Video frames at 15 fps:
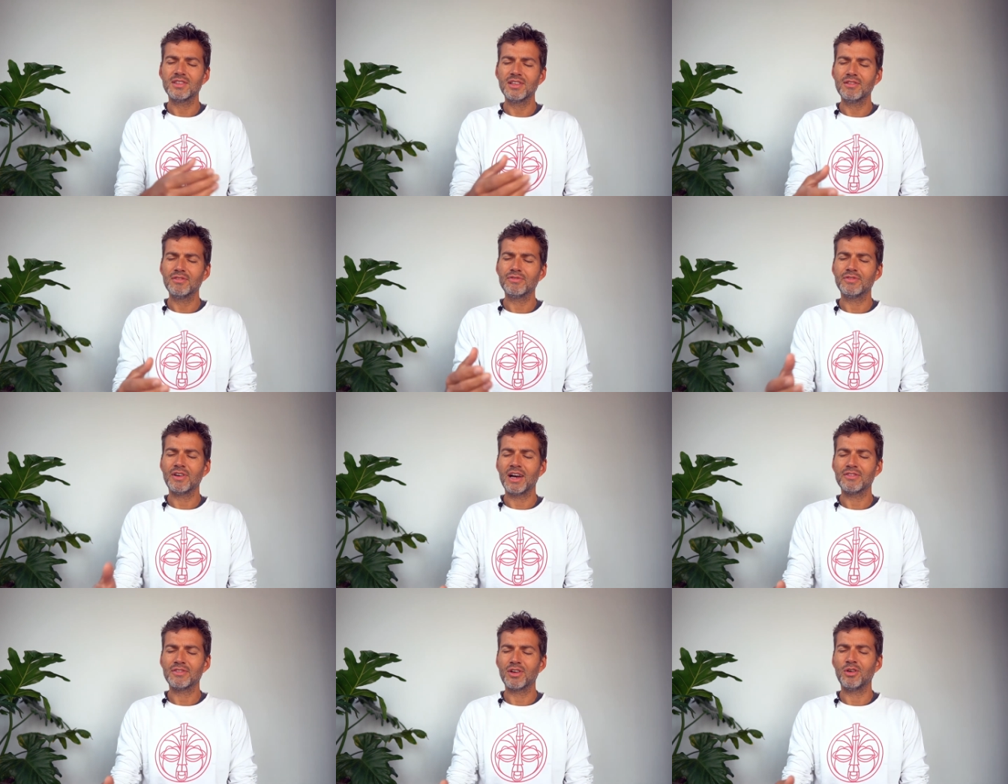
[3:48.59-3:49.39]
little
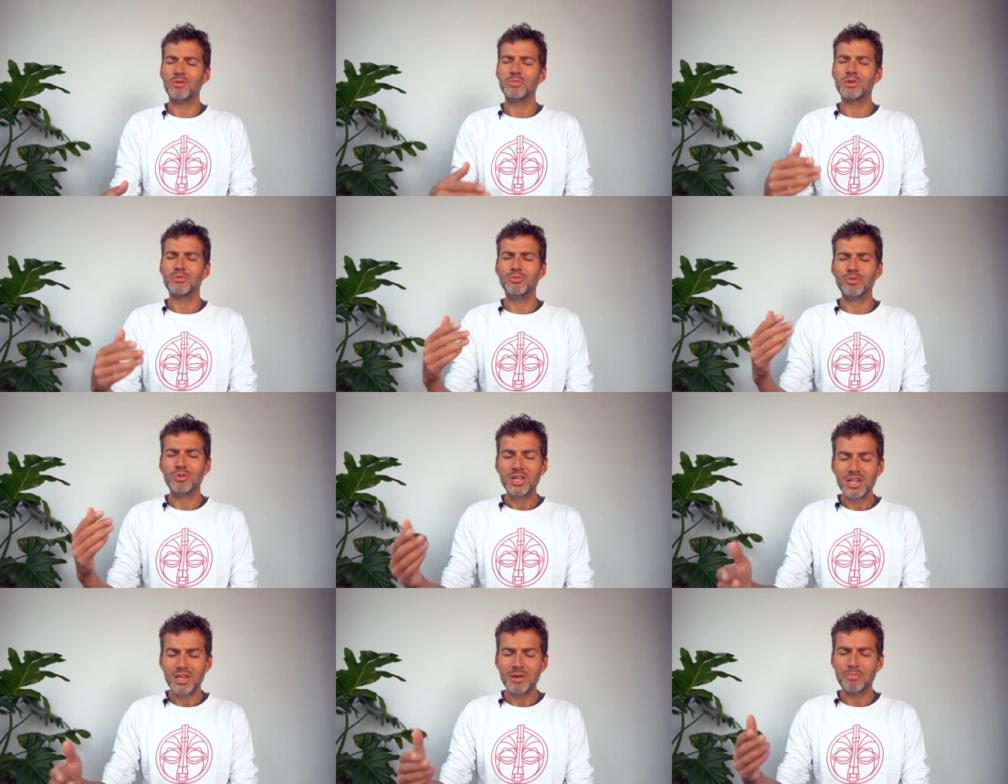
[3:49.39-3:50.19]
five year old be
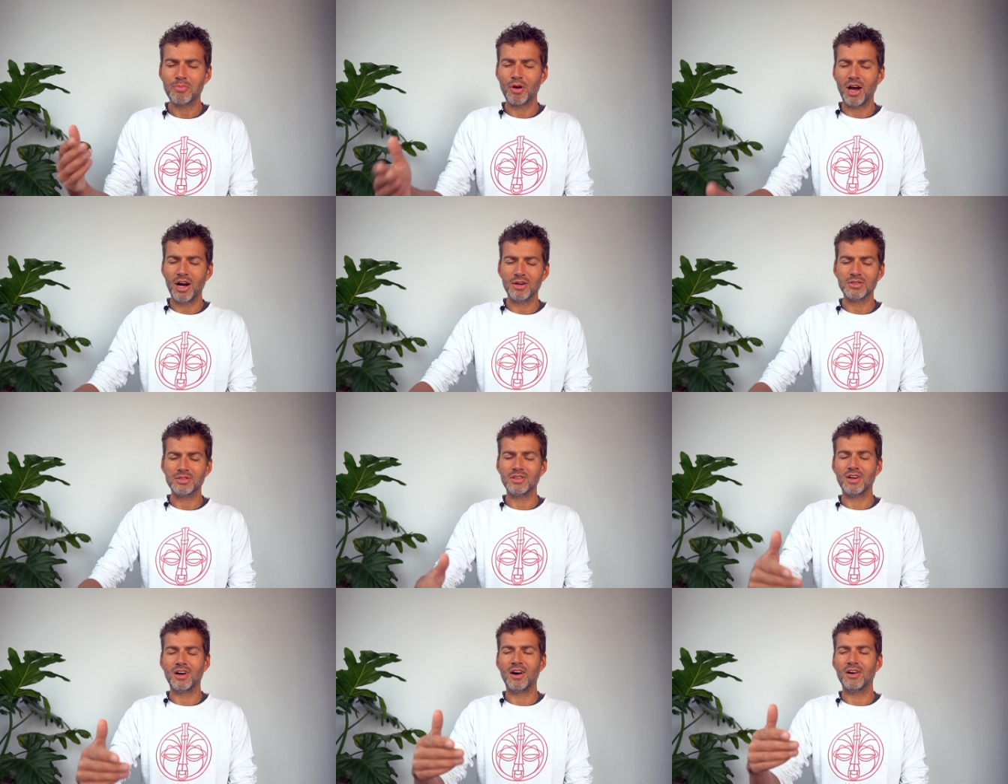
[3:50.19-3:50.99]
really
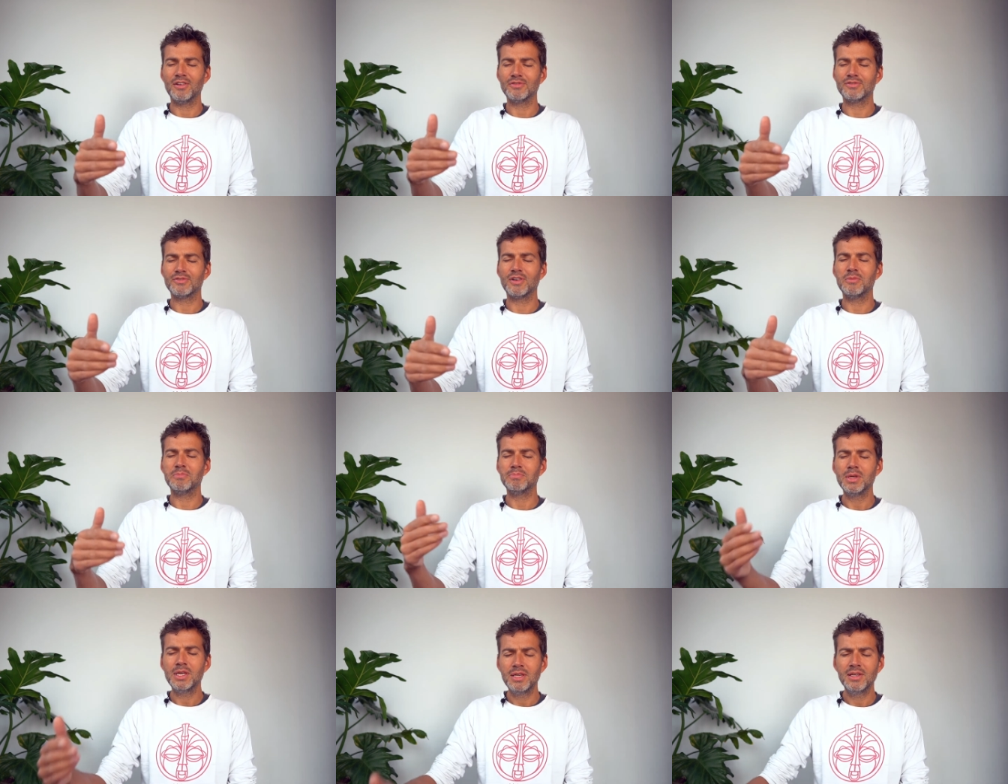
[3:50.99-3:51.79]
proud of
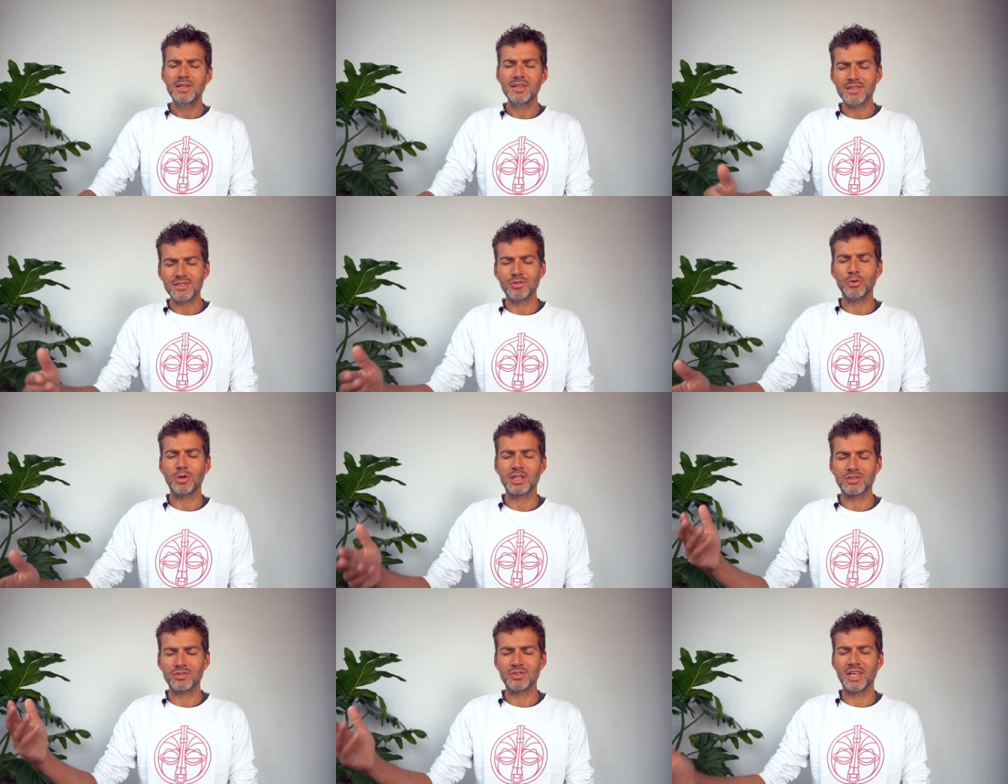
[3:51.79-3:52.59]
me
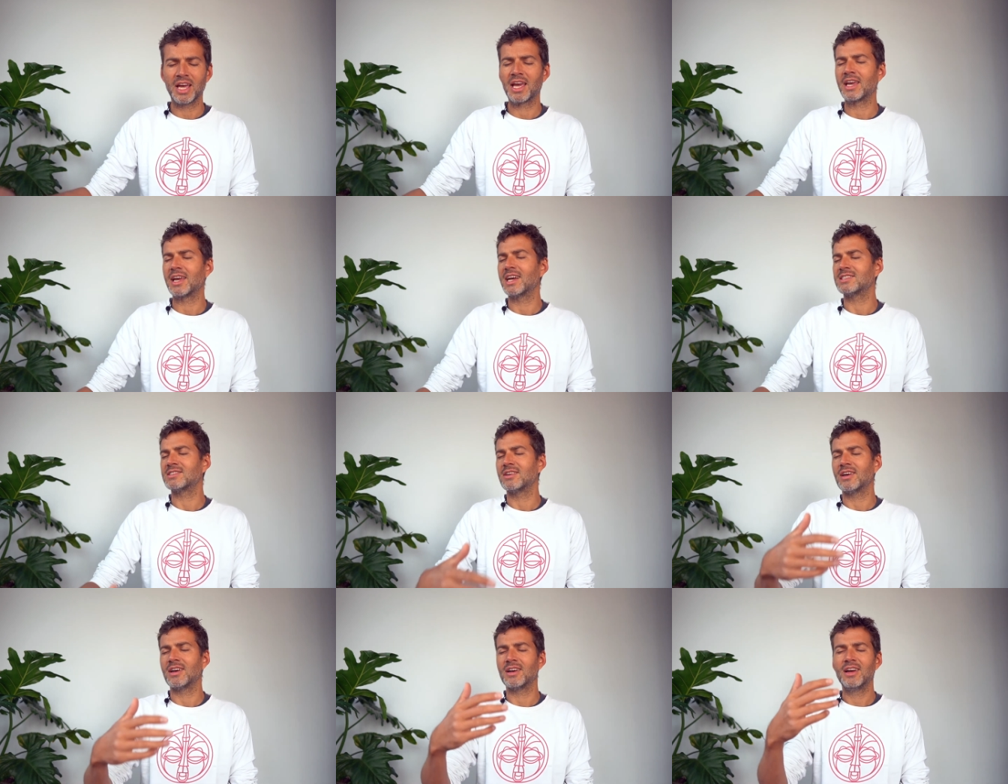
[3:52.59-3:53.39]
doing today as
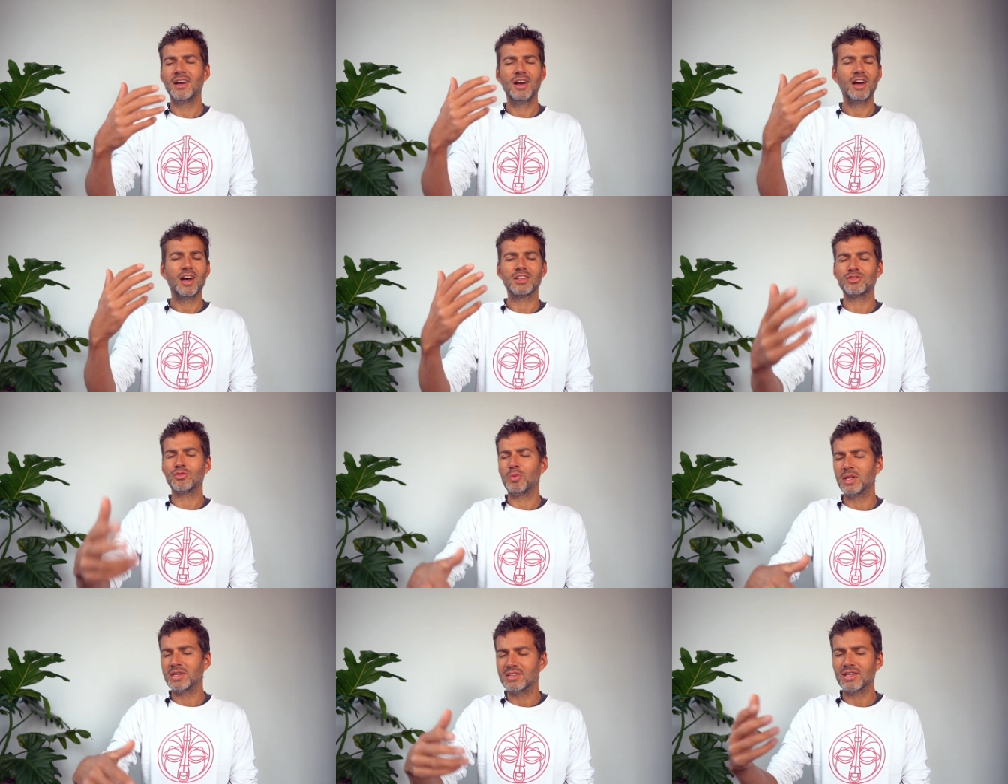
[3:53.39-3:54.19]
a a
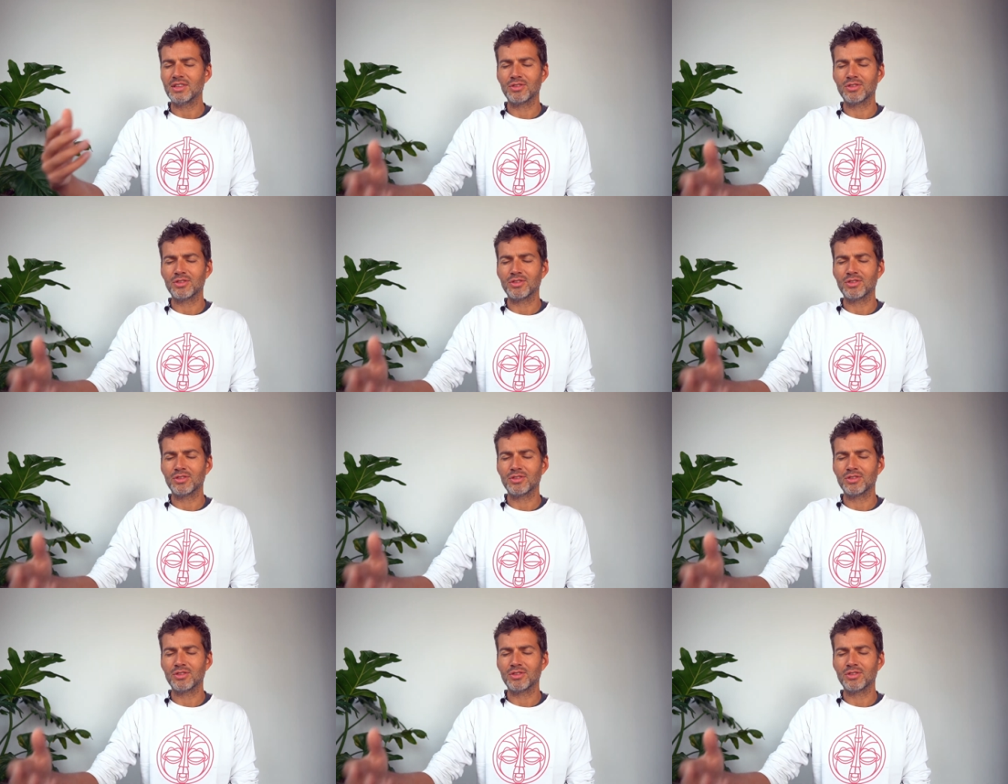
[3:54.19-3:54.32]
20,